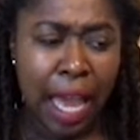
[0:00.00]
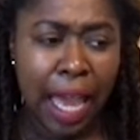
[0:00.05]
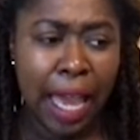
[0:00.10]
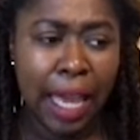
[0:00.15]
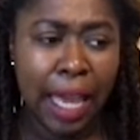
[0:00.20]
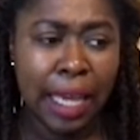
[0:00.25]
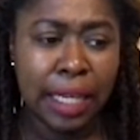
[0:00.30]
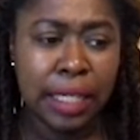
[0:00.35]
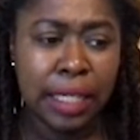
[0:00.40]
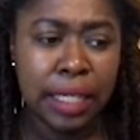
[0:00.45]

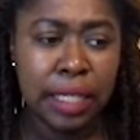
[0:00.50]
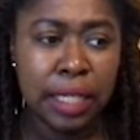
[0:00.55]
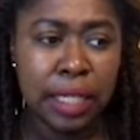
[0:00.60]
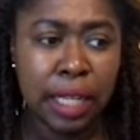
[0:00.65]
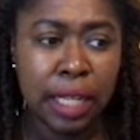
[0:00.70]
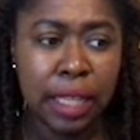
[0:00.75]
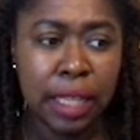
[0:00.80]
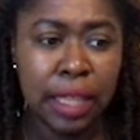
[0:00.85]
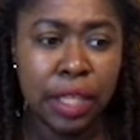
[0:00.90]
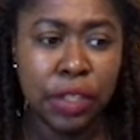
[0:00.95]
And
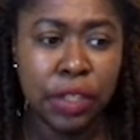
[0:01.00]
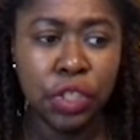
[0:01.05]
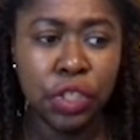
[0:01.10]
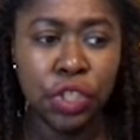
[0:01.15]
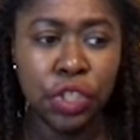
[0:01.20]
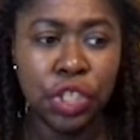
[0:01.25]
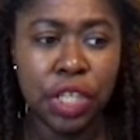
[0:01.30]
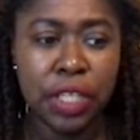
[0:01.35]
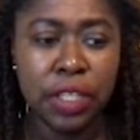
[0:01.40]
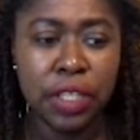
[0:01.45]
there's
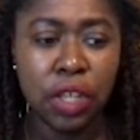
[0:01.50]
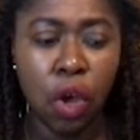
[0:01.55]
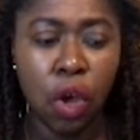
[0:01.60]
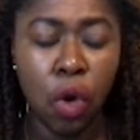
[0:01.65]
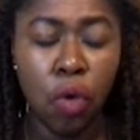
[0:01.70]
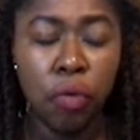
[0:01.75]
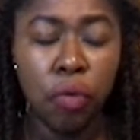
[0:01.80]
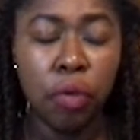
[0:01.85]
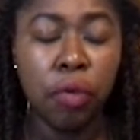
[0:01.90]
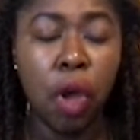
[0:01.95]
just
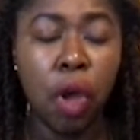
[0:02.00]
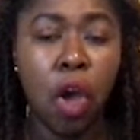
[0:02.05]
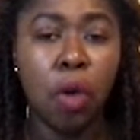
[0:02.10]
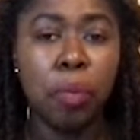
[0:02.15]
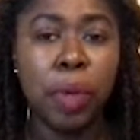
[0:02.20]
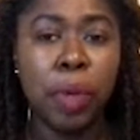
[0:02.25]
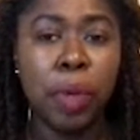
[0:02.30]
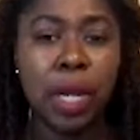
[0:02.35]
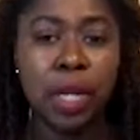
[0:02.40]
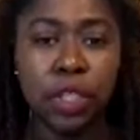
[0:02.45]
overall
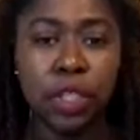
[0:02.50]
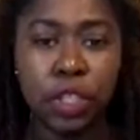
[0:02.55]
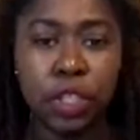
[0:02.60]
been a